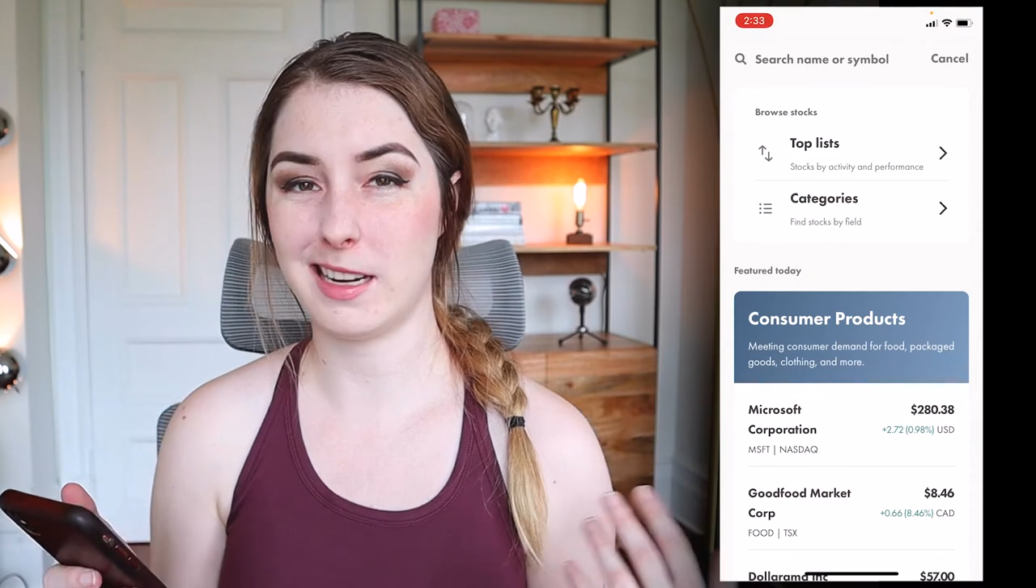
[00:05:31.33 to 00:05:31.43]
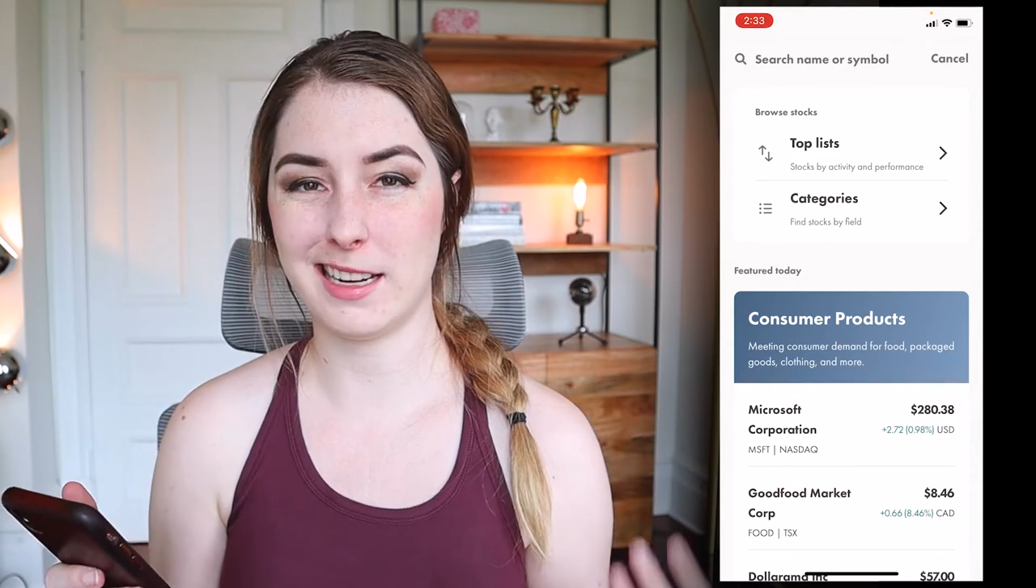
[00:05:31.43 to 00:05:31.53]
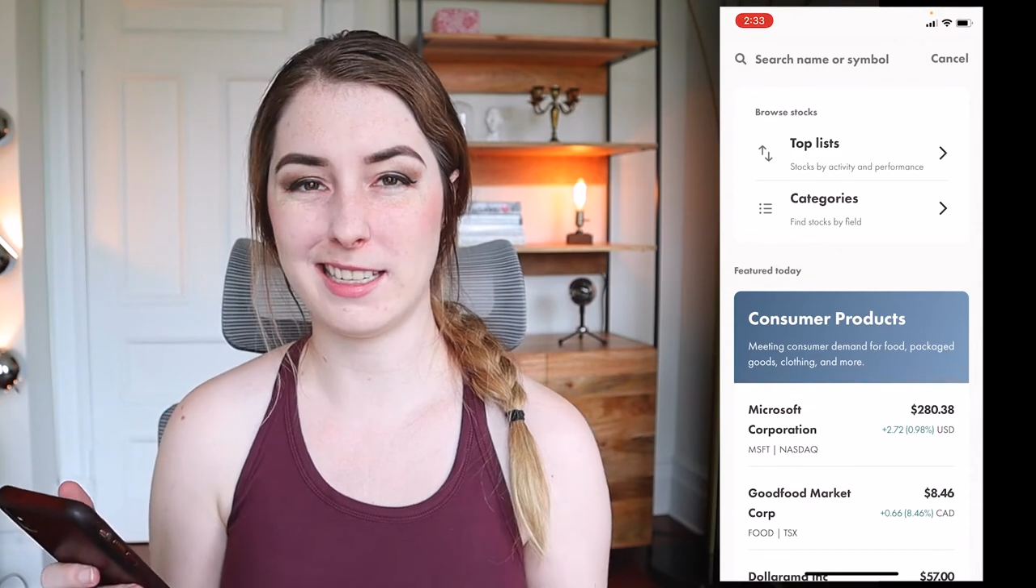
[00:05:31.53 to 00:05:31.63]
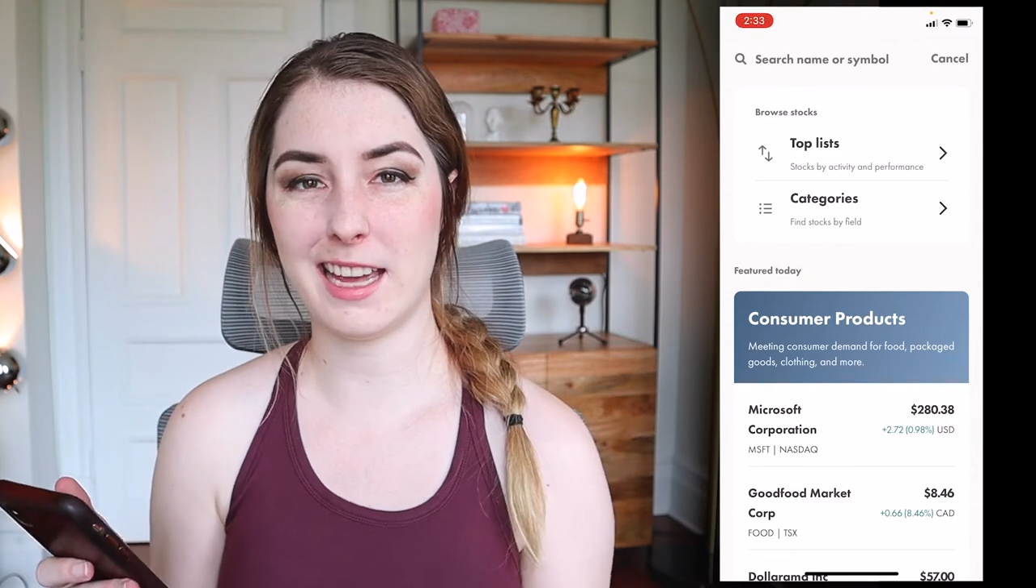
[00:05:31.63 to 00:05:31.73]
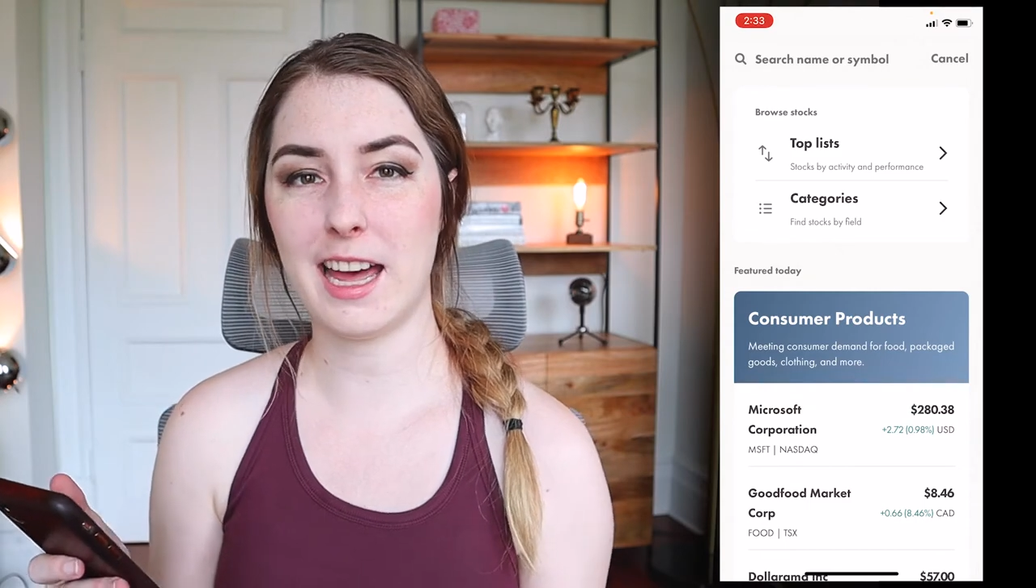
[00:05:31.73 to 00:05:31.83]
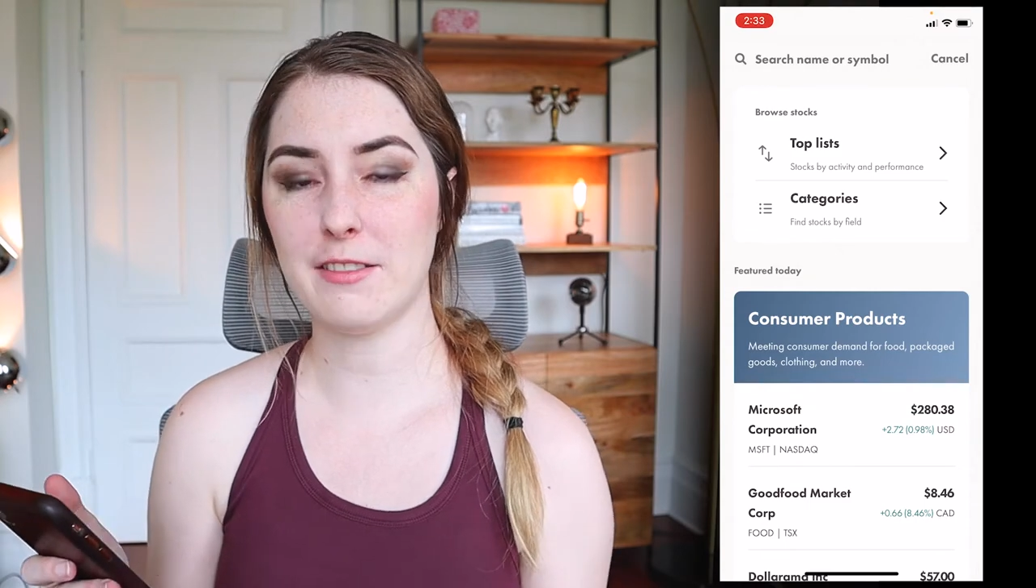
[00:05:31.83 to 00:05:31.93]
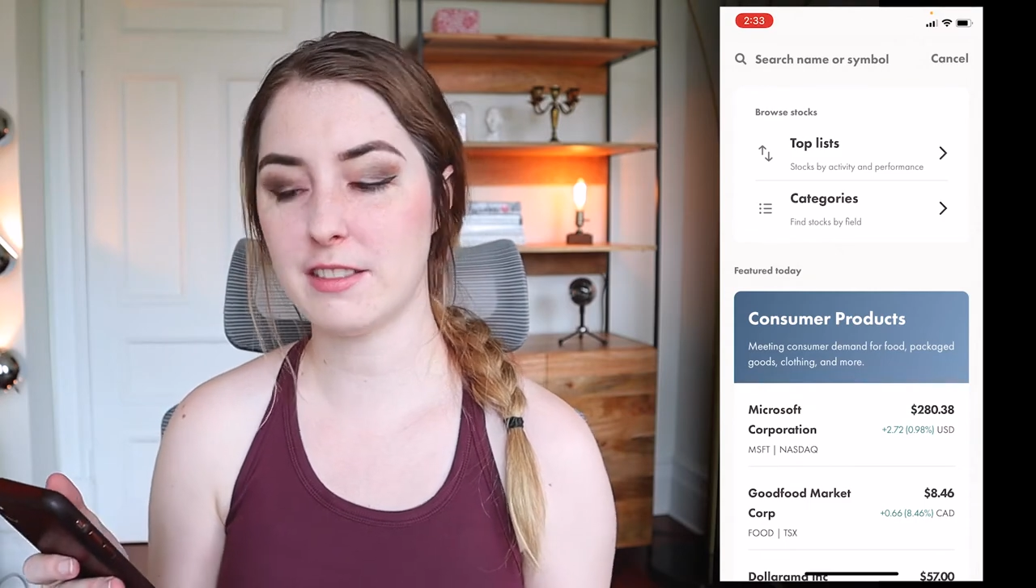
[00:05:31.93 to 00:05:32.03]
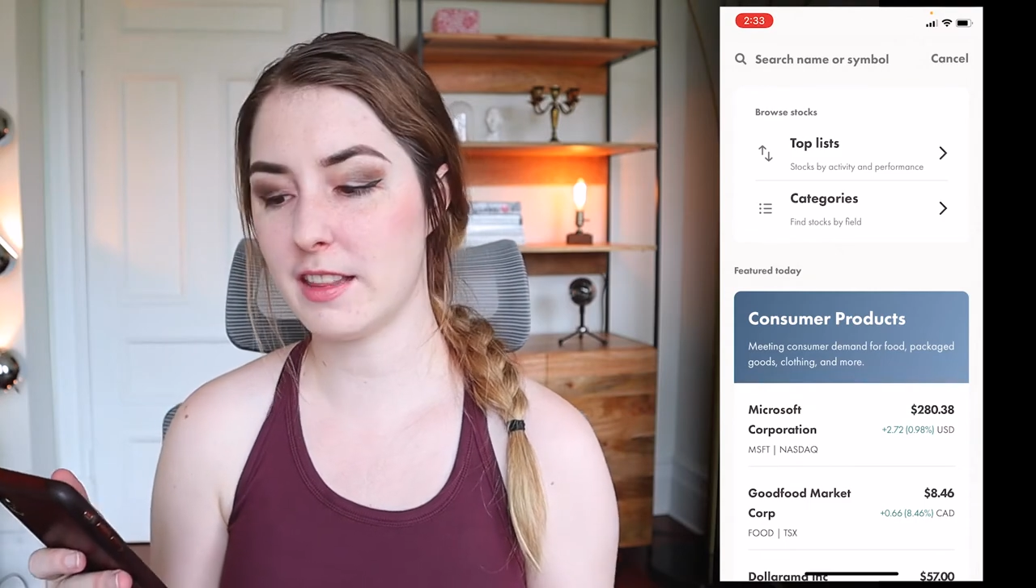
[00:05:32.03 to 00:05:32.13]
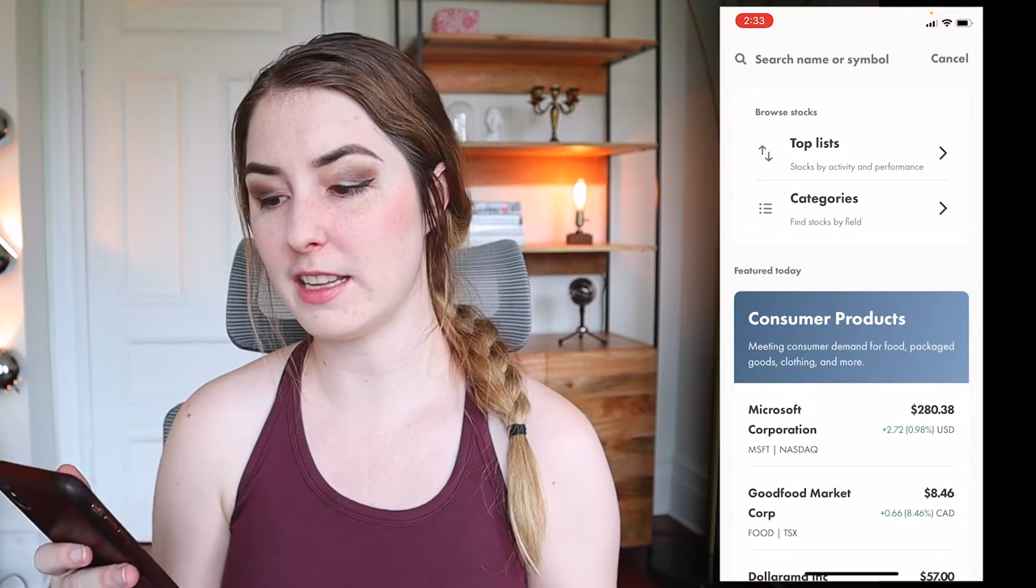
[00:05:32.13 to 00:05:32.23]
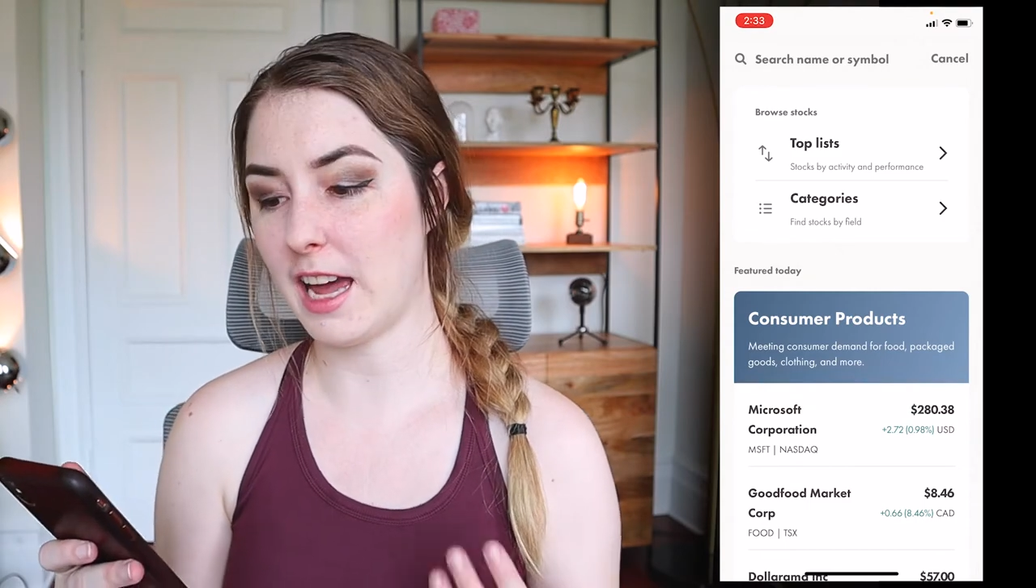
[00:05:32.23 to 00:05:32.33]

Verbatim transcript: ETFs that they